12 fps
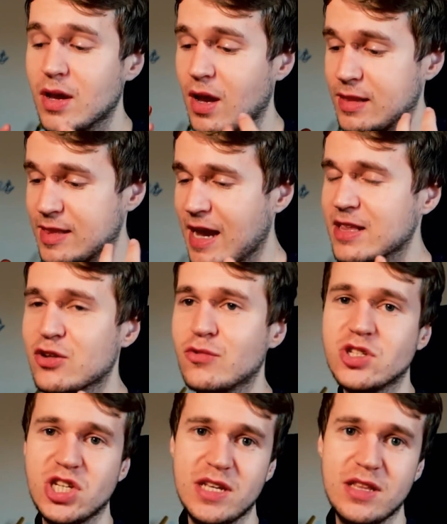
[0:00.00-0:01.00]
a tactical
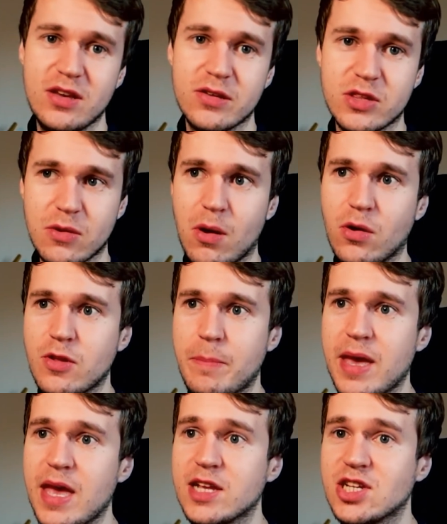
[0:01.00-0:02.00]
genius on the
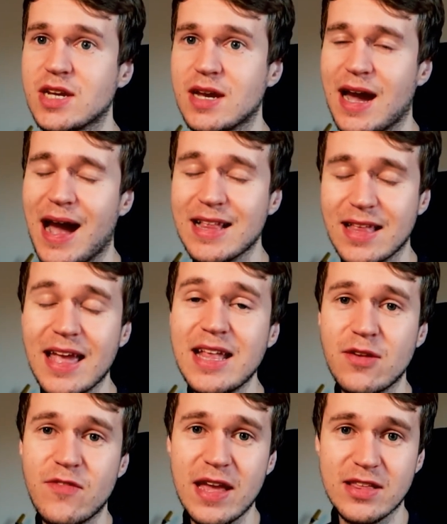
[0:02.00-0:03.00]
pitch and an
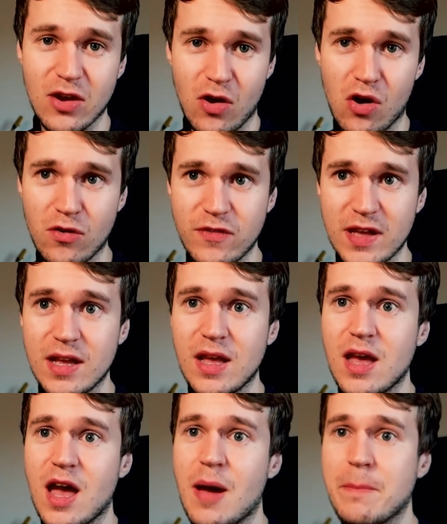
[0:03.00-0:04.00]
innovator off it,
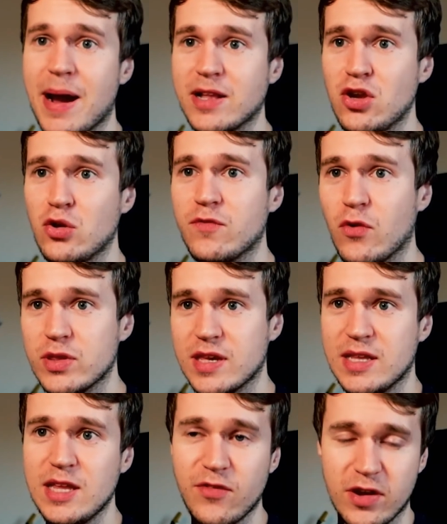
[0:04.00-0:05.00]
a man known for
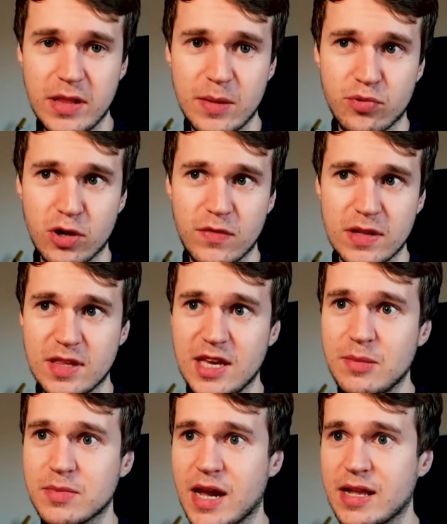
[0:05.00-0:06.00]
significantly improving
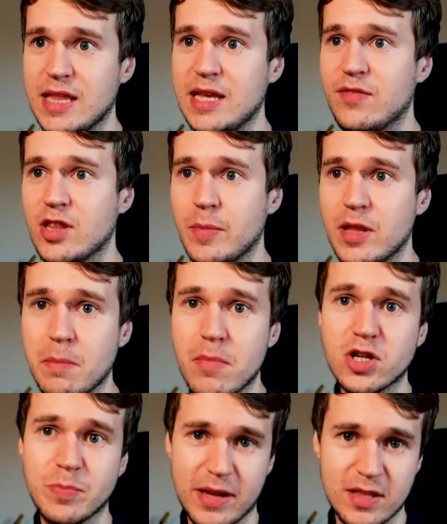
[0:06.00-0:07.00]
teams and leaving them in a
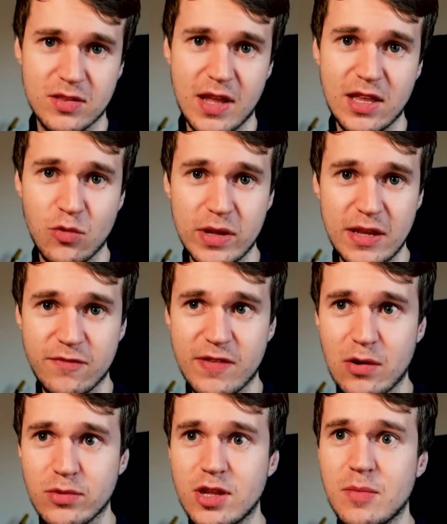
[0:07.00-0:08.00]
much better state than when he
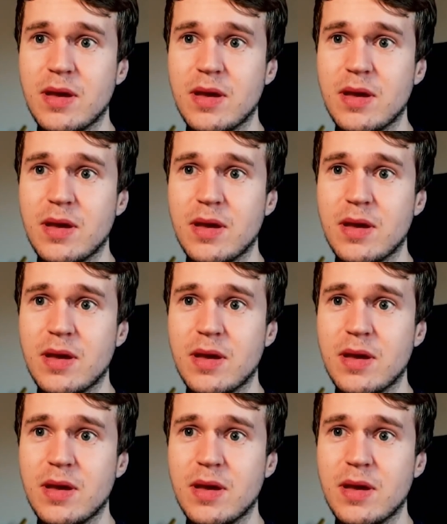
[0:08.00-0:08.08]
found them.